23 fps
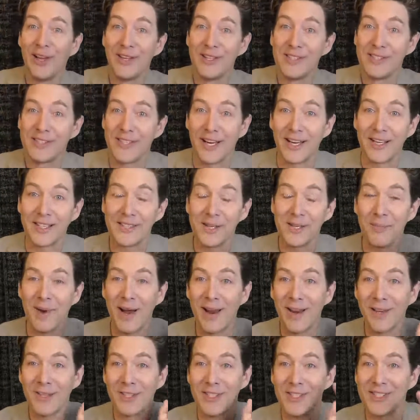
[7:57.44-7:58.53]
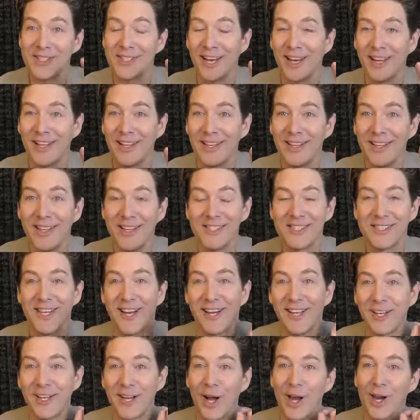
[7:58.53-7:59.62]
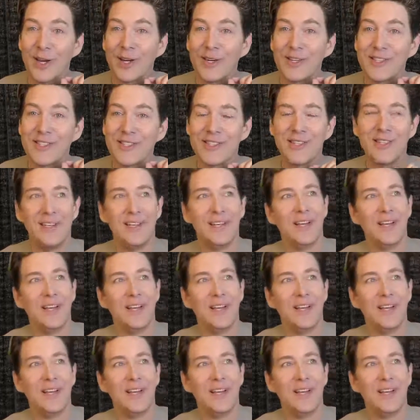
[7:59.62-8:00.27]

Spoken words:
study symbology, study colors.